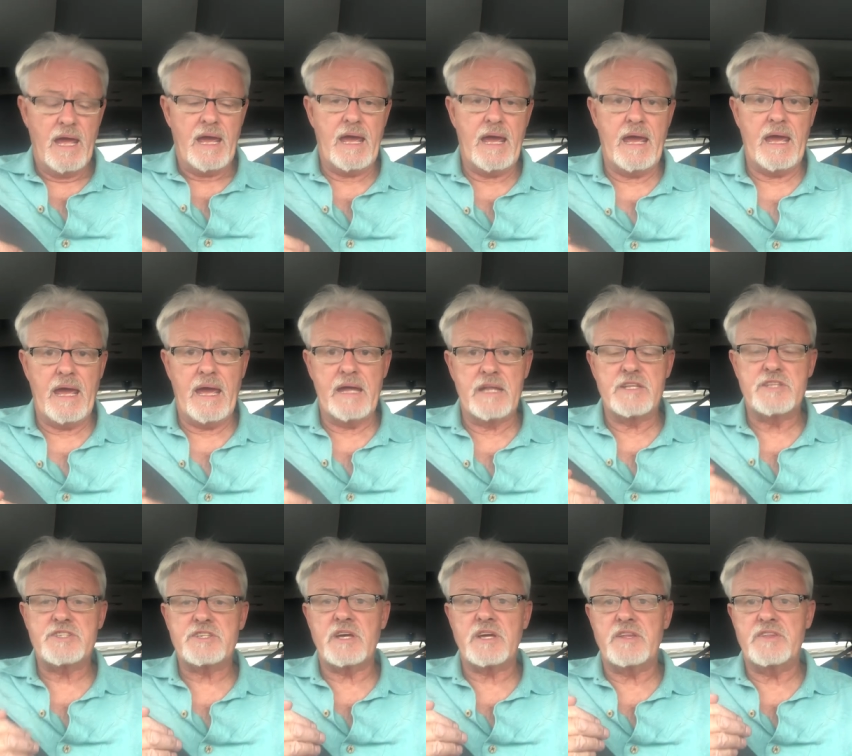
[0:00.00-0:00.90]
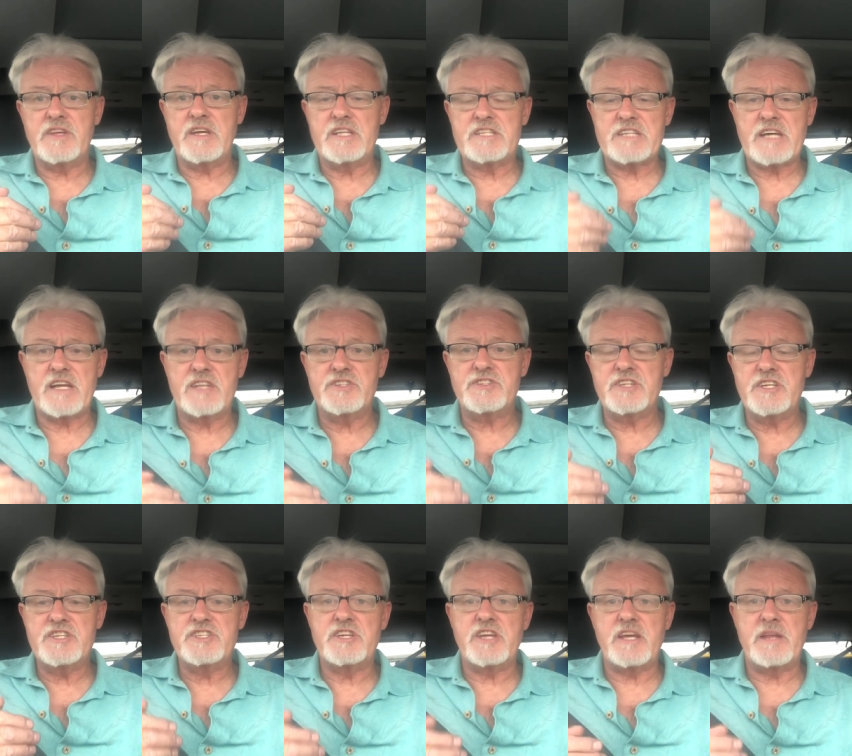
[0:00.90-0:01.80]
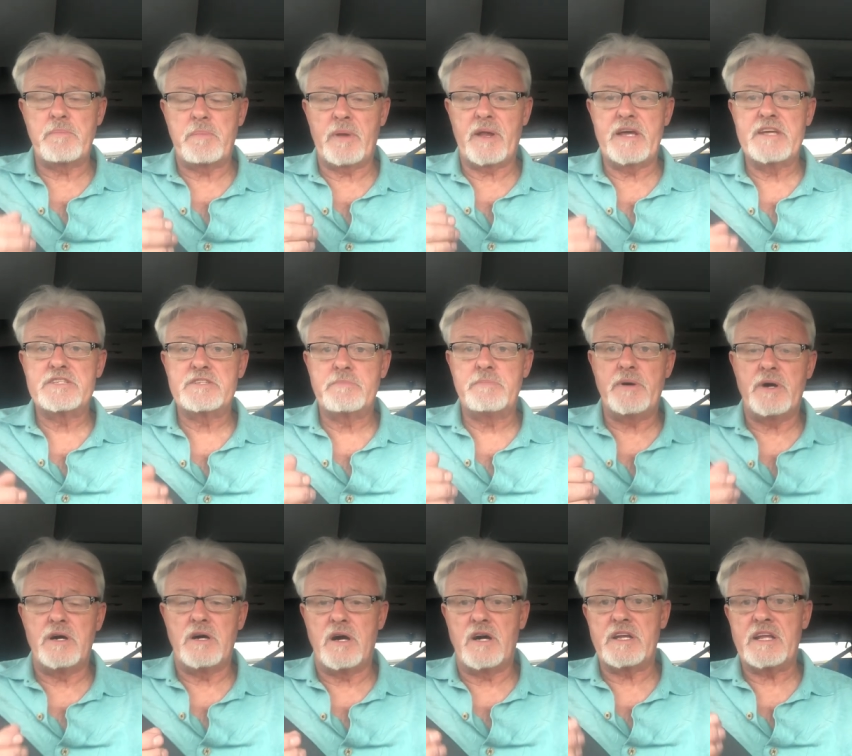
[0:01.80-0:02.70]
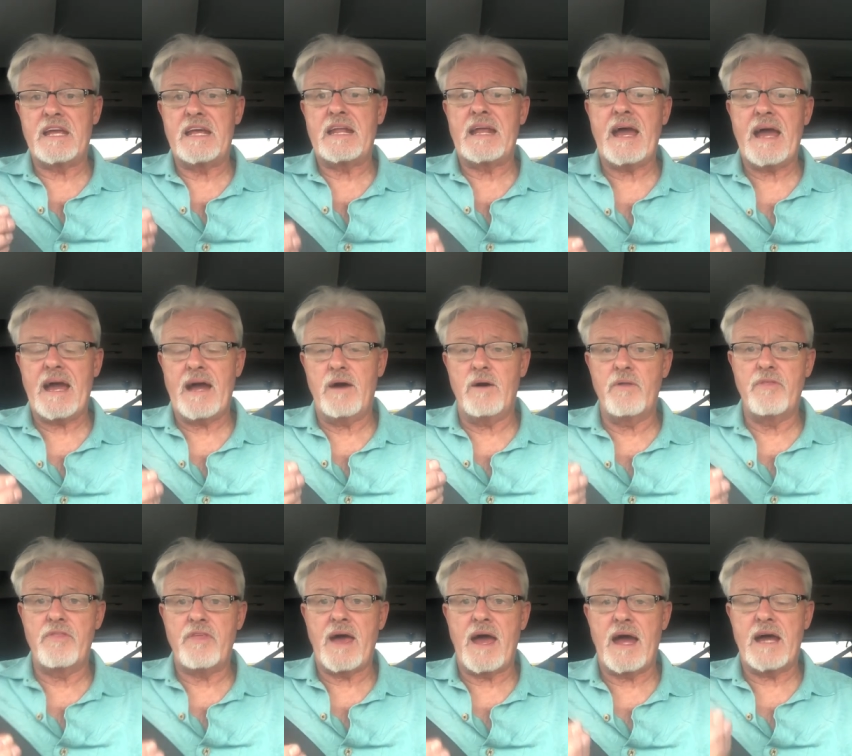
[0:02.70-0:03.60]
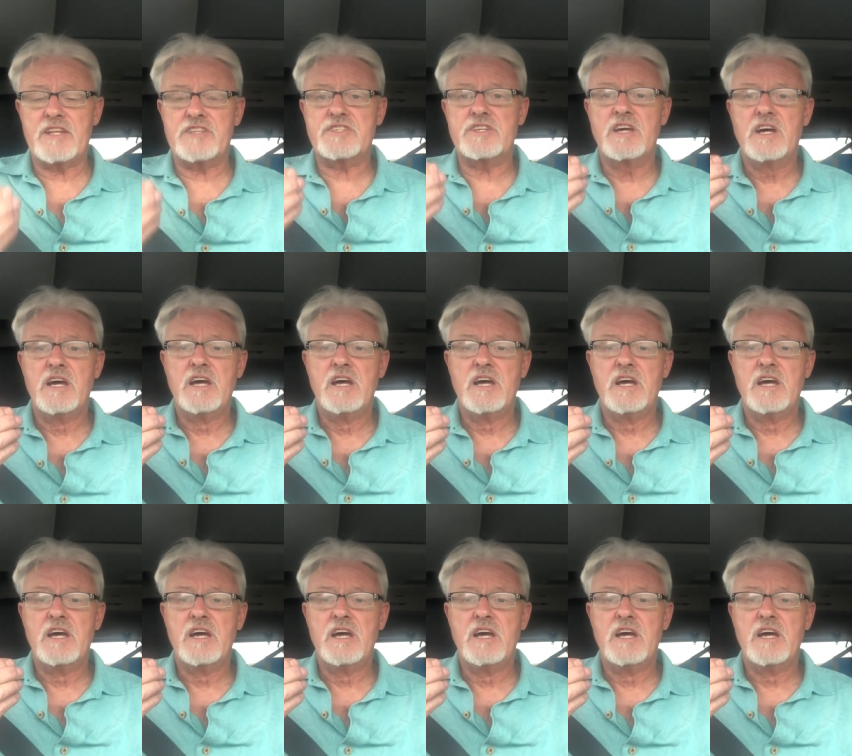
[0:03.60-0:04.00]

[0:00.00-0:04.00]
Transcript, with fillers: and the intensity gene plays a part in how that